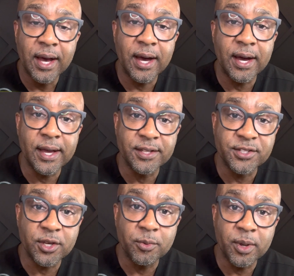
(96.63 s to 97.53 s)
And
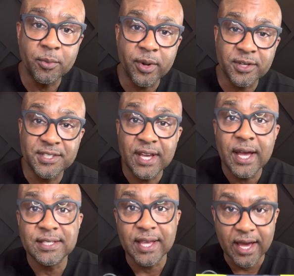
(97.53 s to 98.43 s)
so when we're
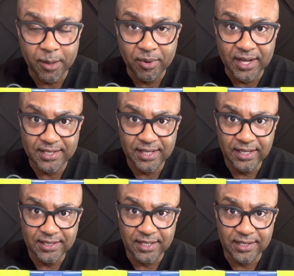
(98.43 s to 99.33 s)
sizing out a
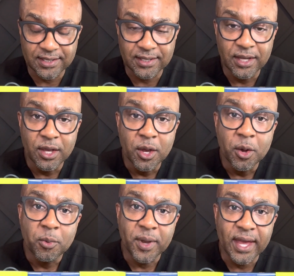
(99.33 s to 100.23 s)
prosthesis,
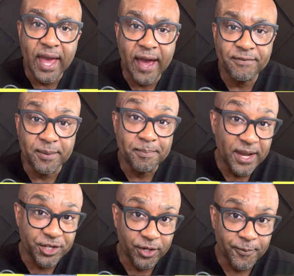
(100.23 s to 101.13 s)
we have to
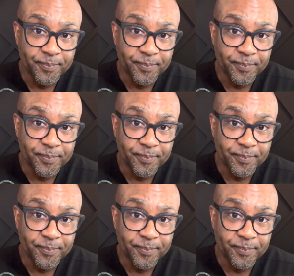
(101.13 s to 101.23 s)
measure